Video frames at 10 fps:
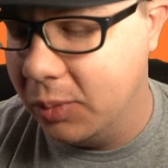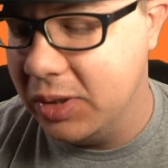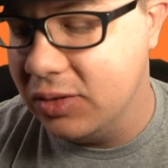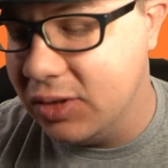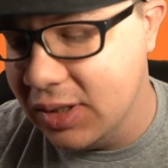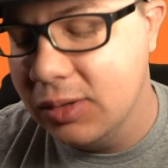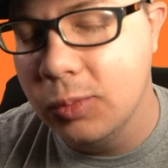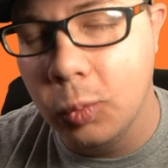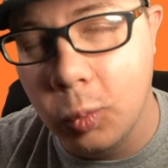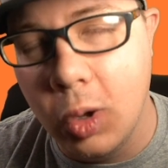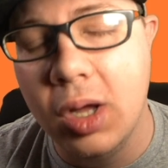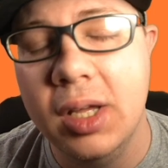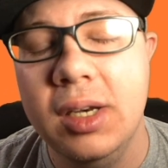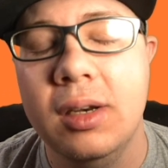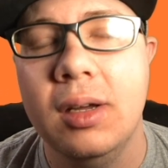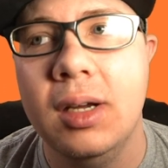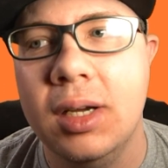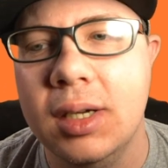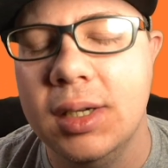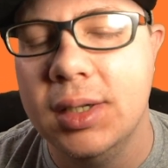we didn't want
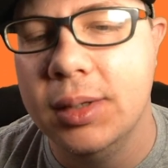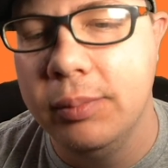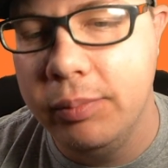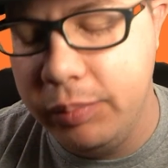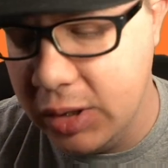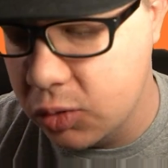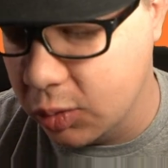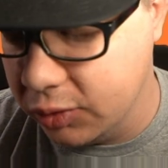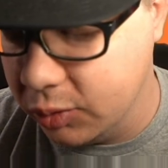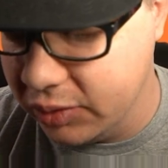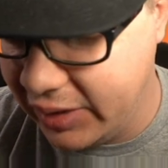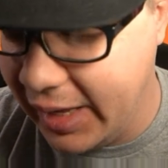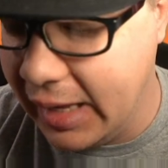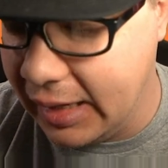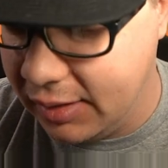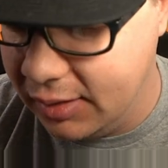Beedrill to attack.